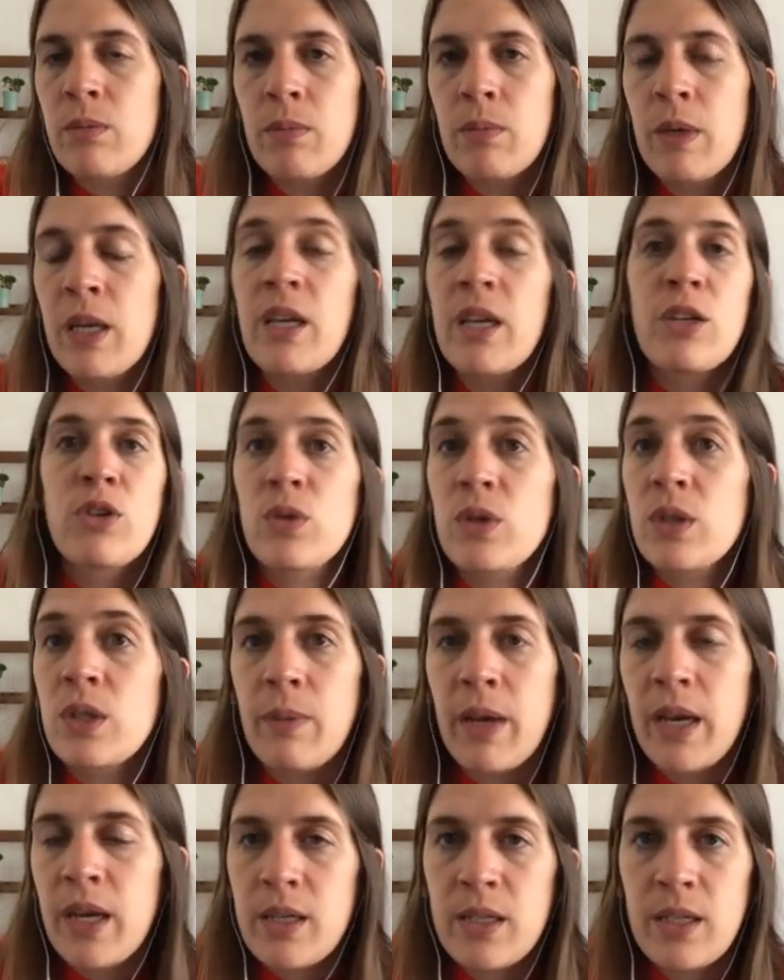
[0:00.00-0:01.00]
being
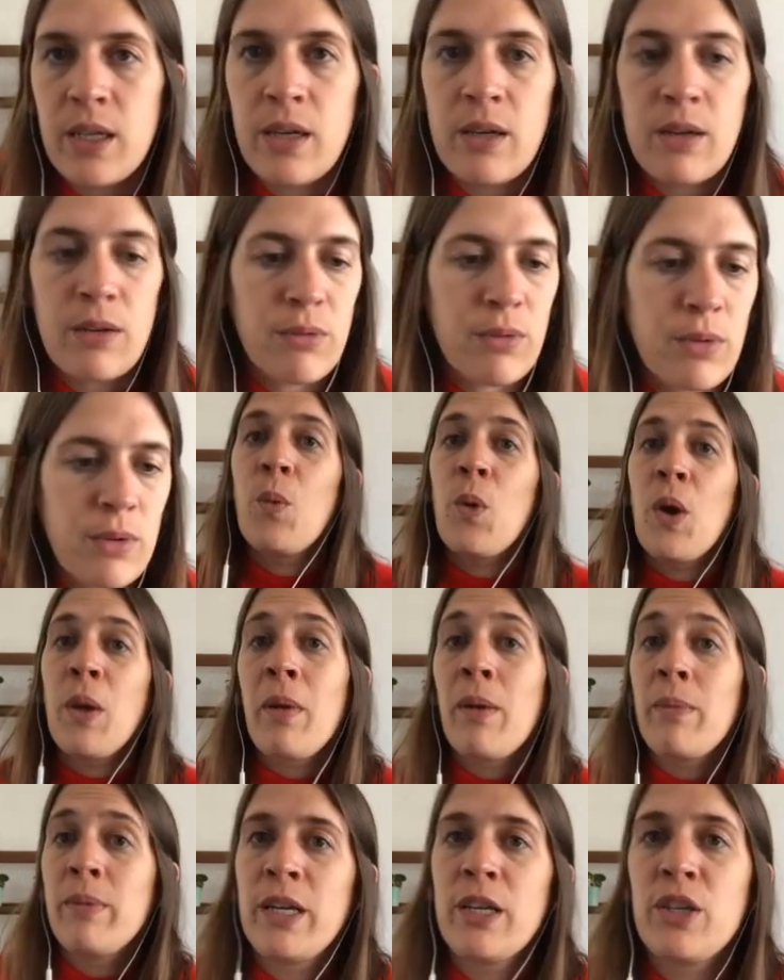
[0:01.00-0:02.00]
introspective.
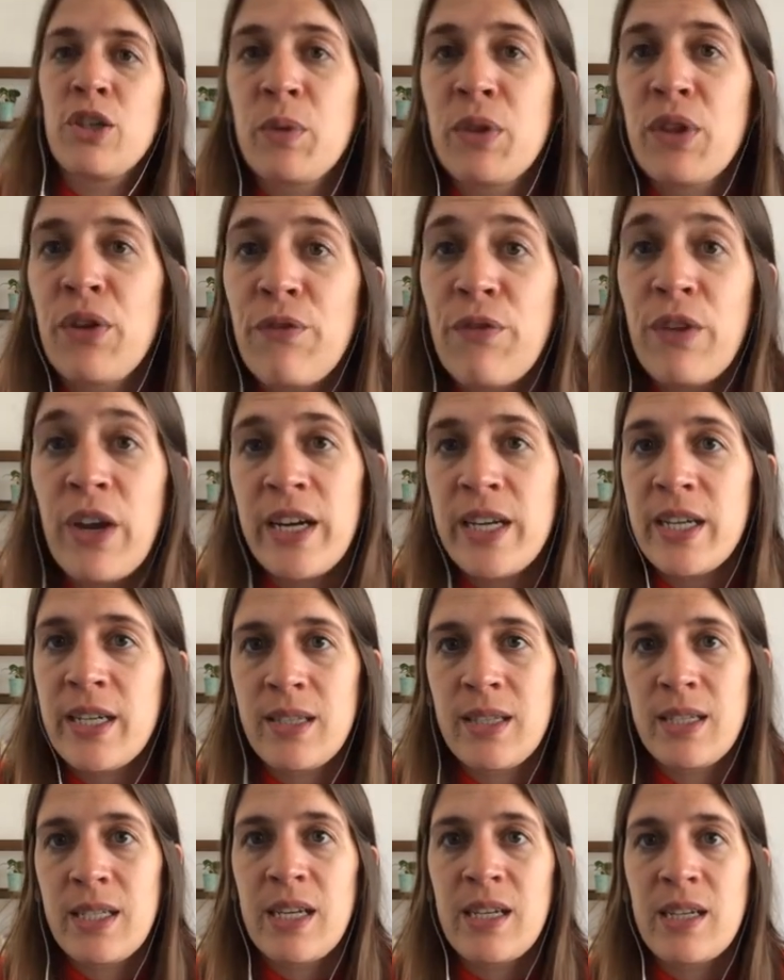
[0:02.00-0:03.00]
One publication with a very
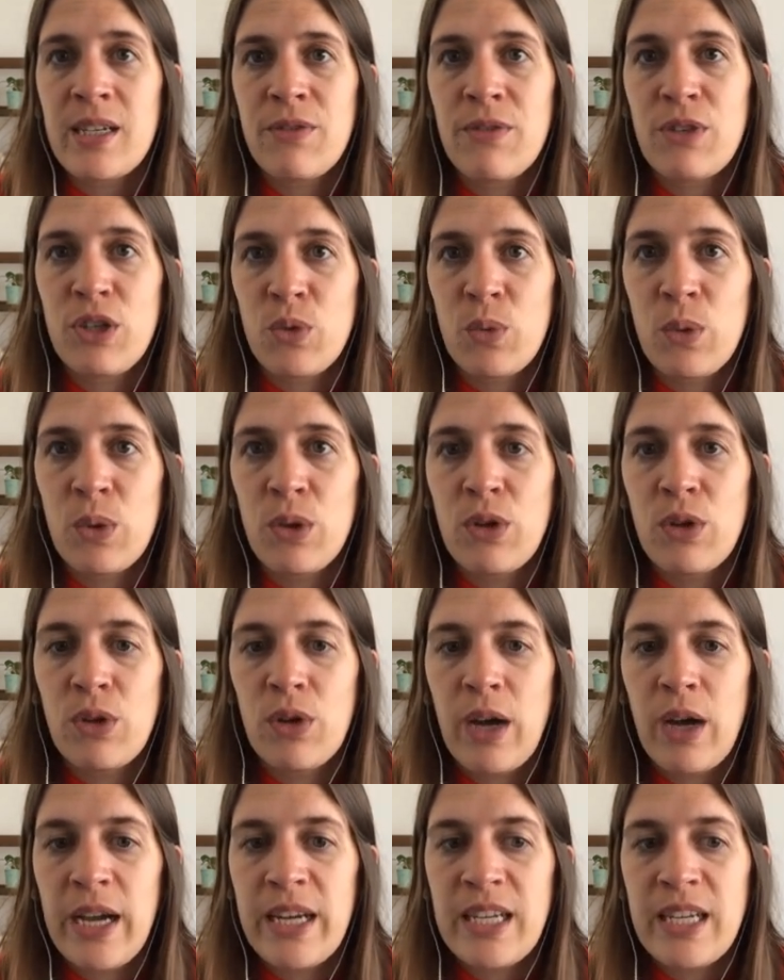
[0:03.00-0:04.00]
distinct
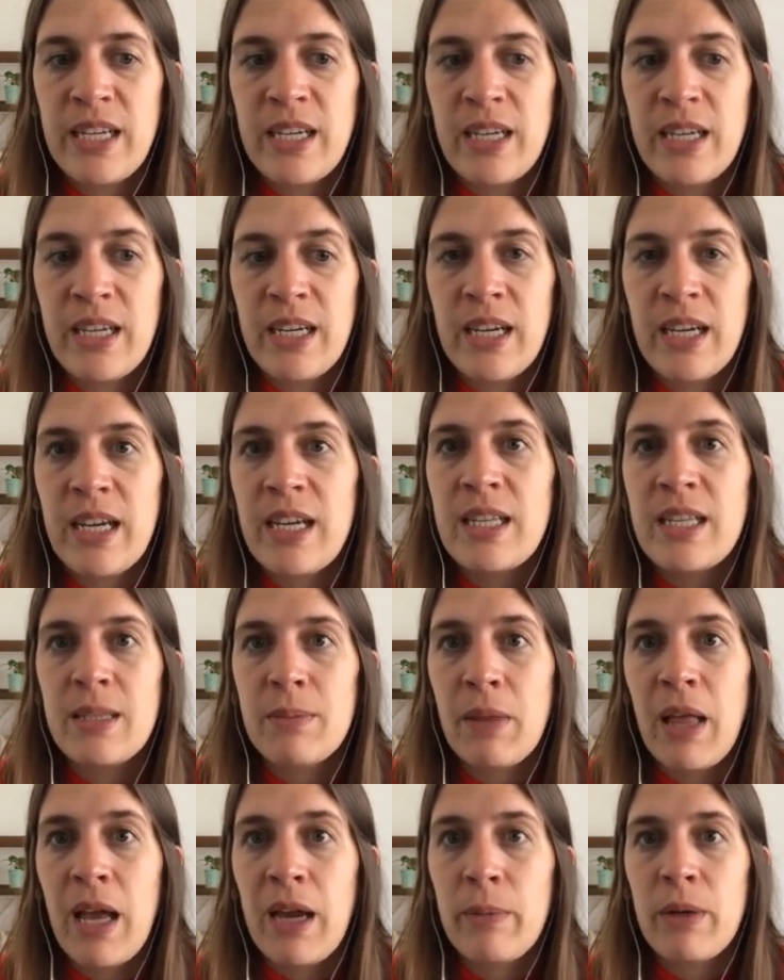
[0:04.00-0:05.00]
visual identity is
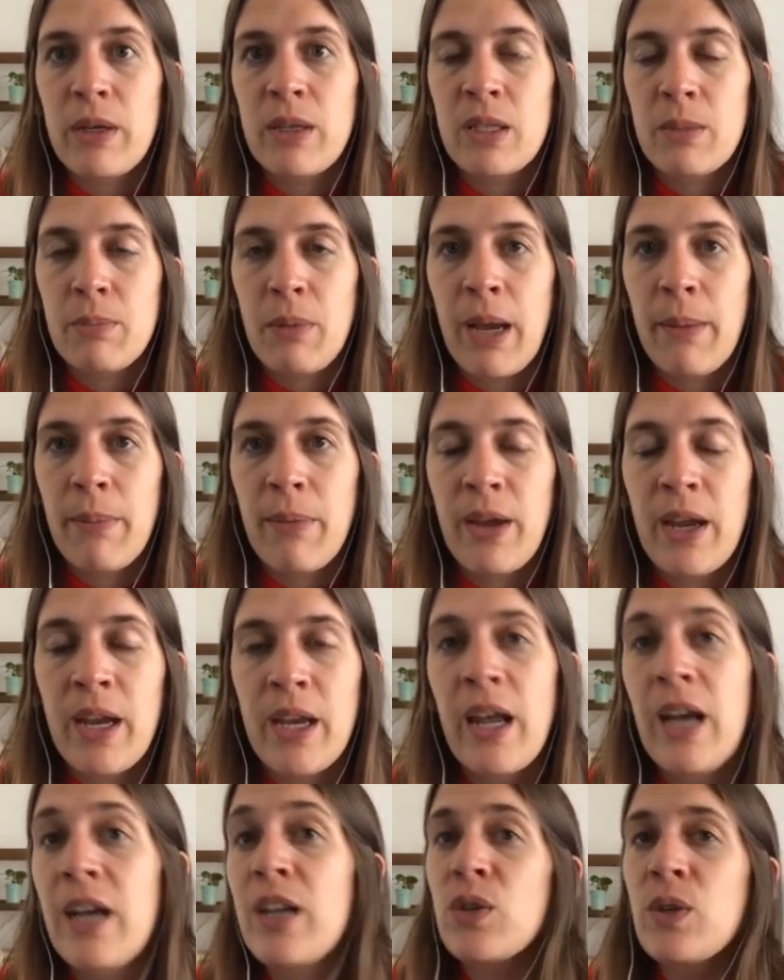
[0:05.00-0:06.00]
Blackbird
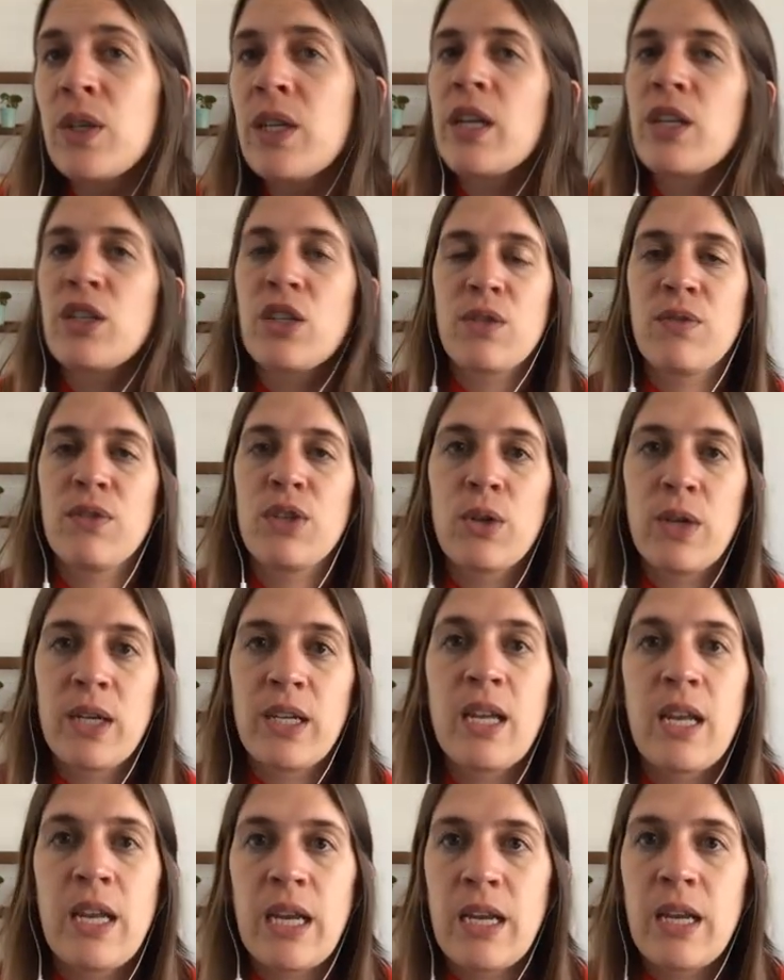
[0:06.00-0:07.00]
Spyplane. Actually, not just visual
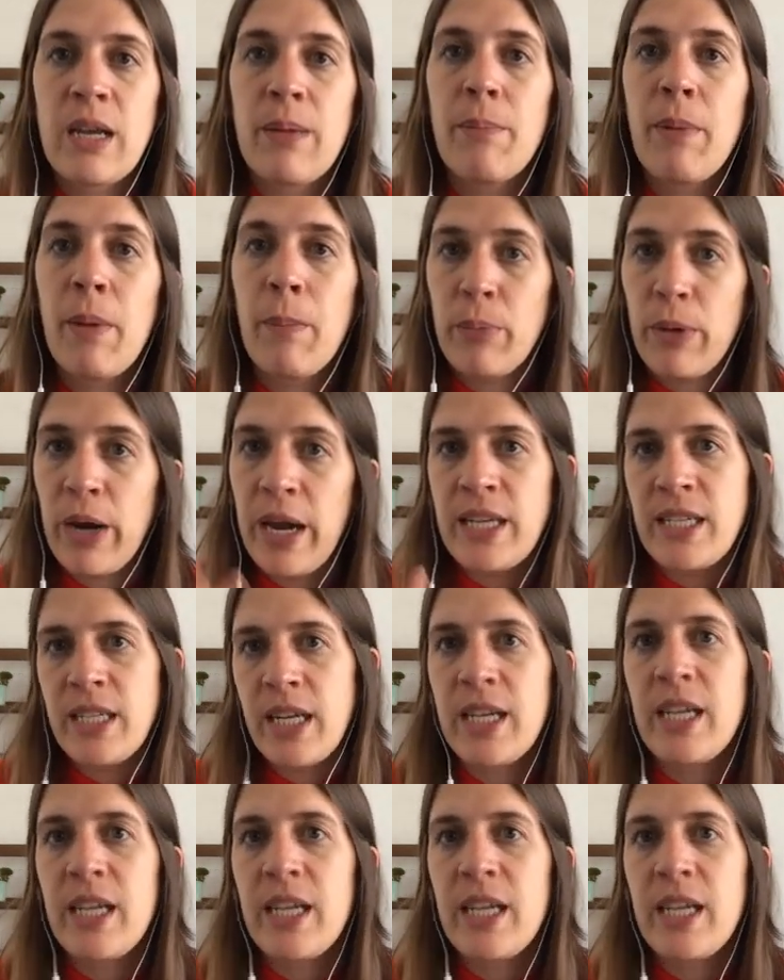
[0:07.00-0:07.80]
identity, but brand